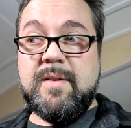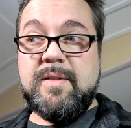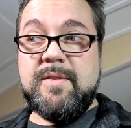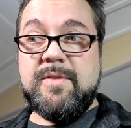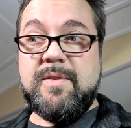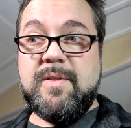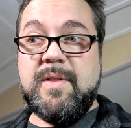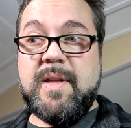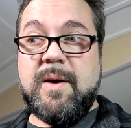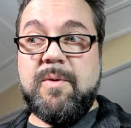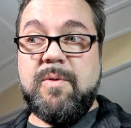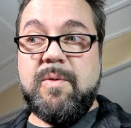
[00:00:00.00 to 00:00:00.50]

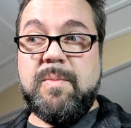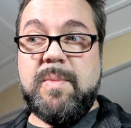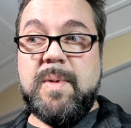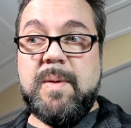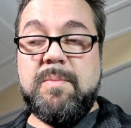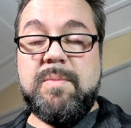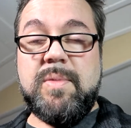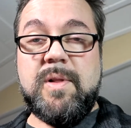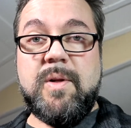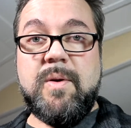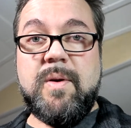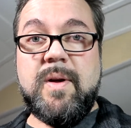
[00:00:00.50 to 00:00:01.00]
so that will
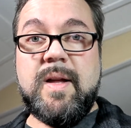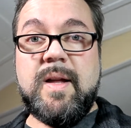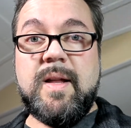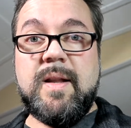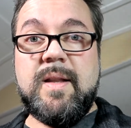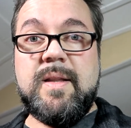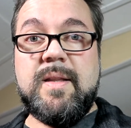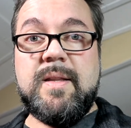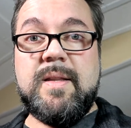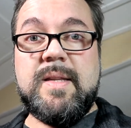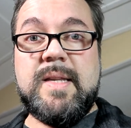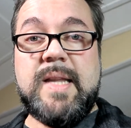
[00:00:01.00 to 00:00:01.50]
be blowing
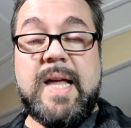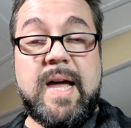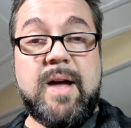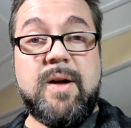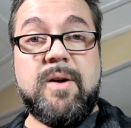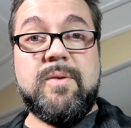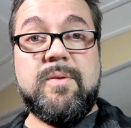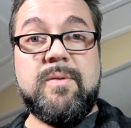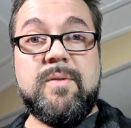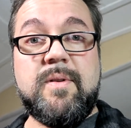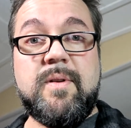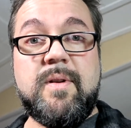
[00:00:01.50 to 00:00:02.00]

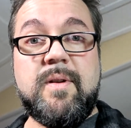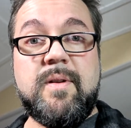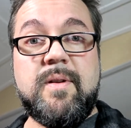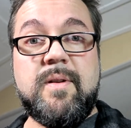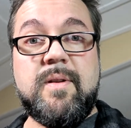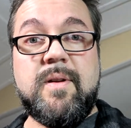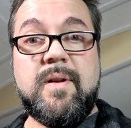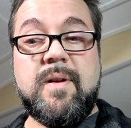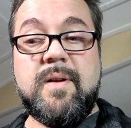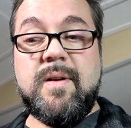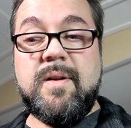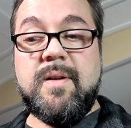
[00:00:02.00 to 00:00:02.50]
down
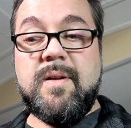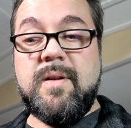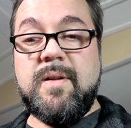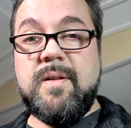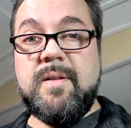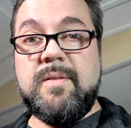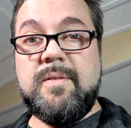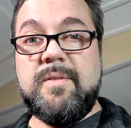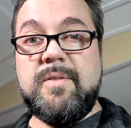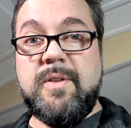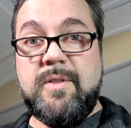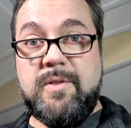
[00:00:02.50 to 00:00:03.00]

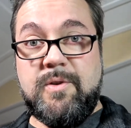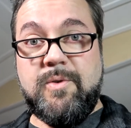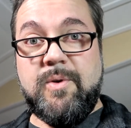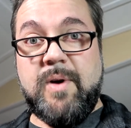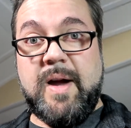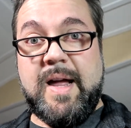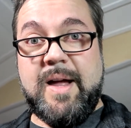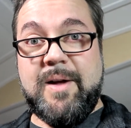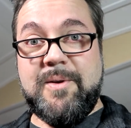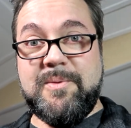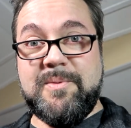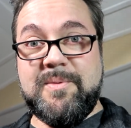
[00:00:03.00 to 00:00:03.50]
to the
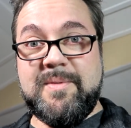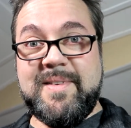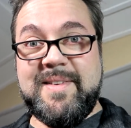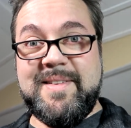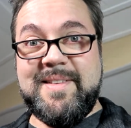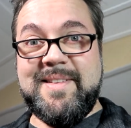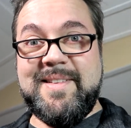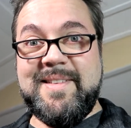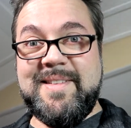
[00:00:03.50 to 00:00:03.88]
ground.